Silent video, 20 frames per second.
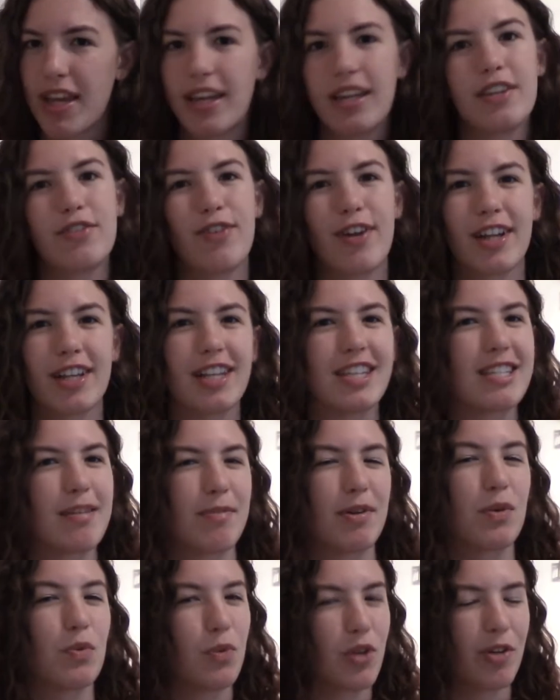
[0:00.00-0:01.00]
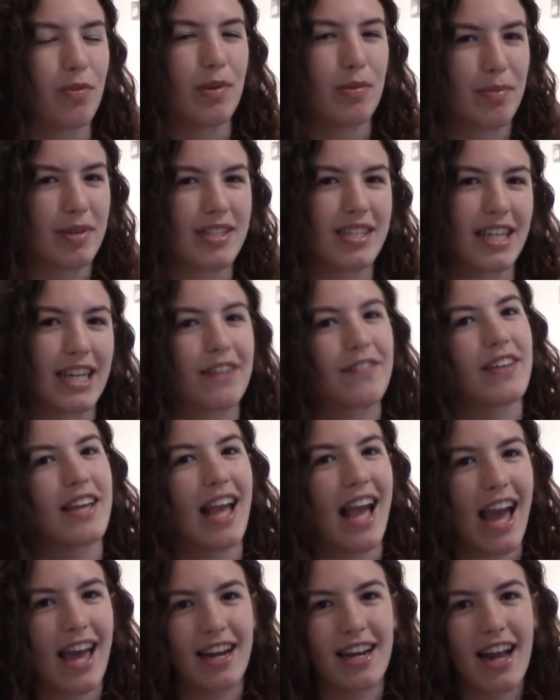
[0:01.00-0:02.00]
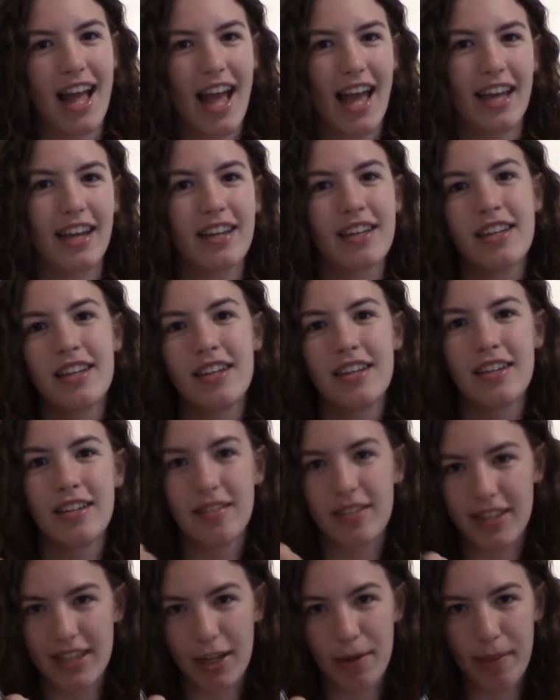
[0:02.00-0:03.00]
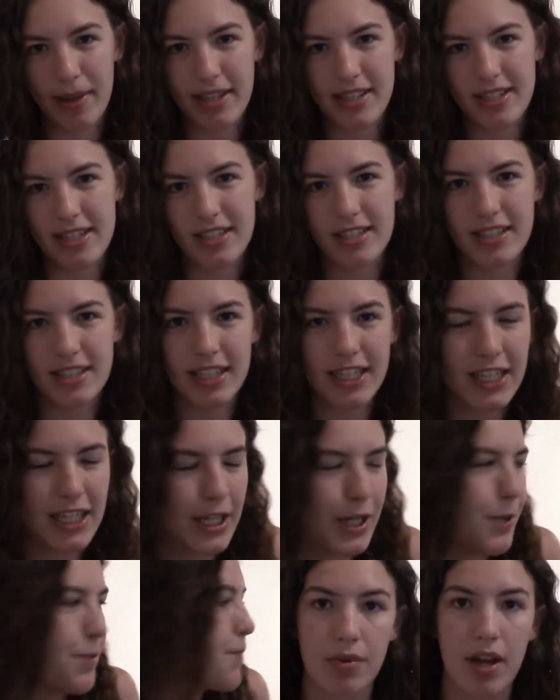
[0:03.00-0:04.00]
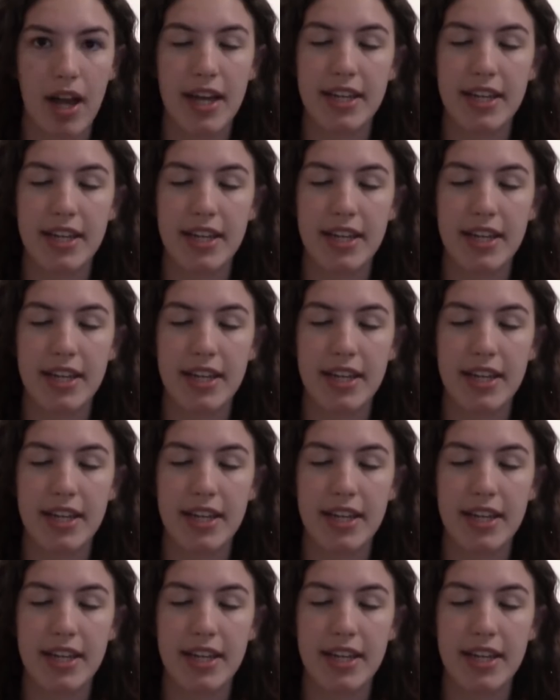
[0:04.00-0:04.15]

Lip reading: and frankly something would have been missing if they hadn't had their basics, you know.